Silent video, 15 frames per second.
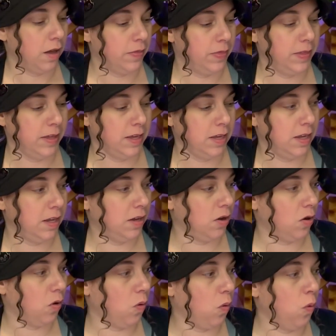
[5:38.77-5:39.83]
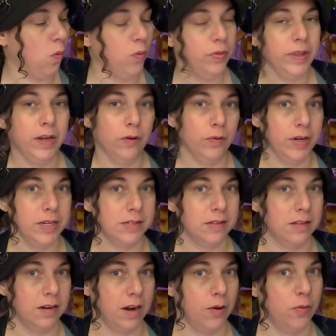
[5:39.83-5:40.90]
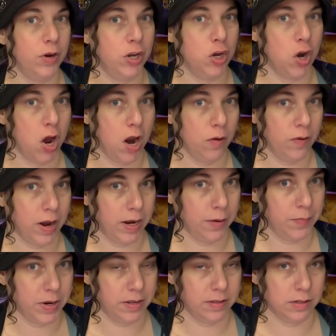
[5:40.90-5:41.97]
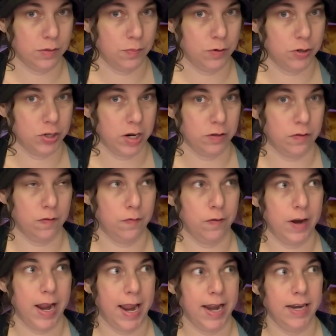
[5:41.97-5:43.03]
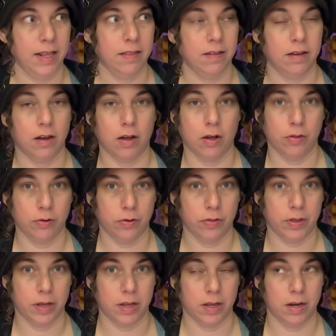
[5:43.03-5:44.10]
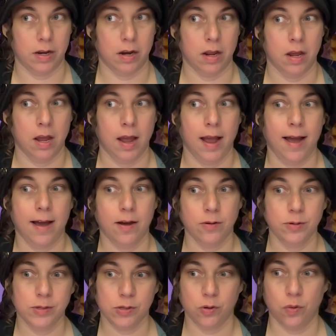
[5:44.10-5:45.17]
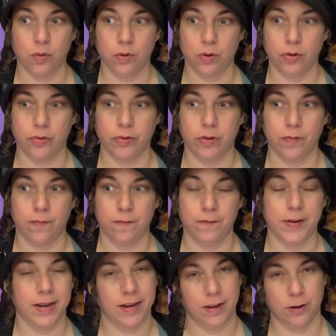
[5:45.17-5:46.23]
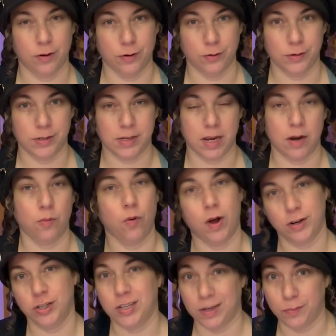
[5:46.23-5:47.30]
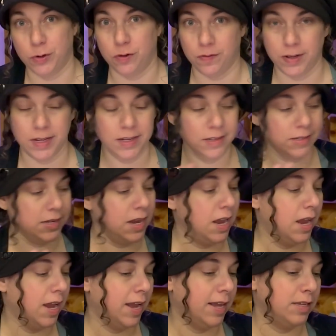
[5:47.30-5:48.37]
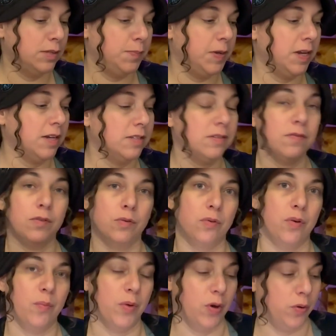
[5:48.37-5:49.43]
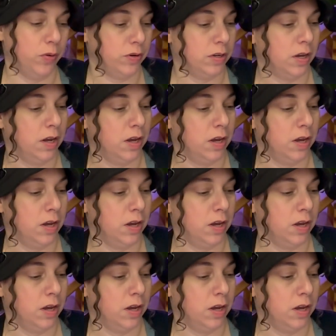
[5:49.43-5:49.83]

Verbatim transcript: The only reason that I would not recommend this projector for anything other than household videos and watching movies is because of the remote.